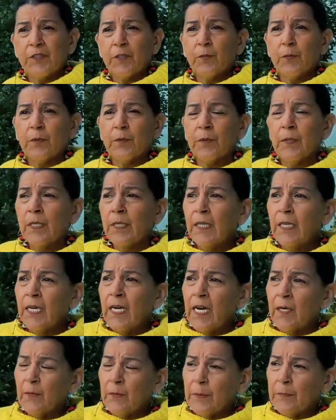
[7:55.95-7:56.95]
So
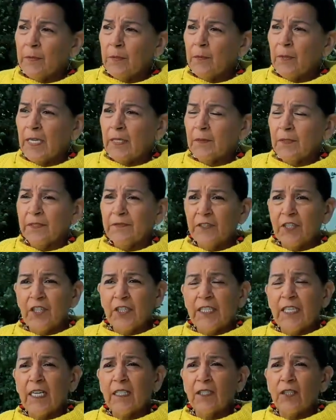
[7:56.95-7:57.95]
I remember when I was a
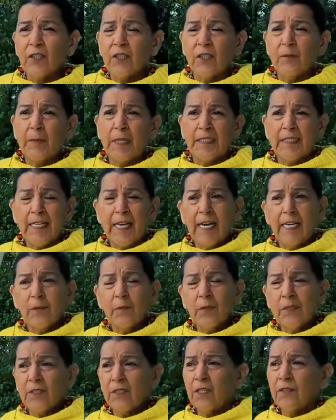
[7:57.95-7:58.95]
very young girl, my
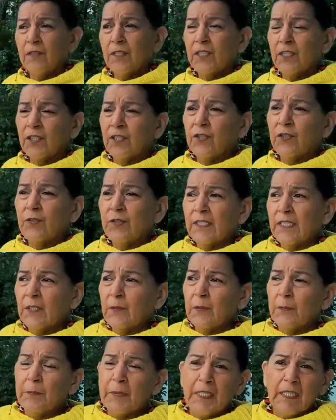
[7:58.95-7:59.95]
dad was on the canoes and
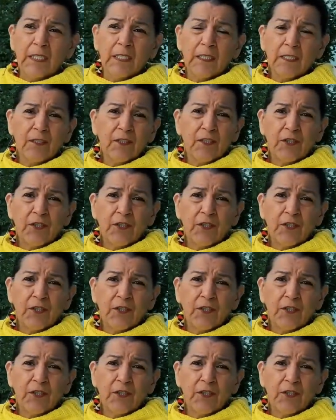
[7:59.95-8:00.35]
he would be in his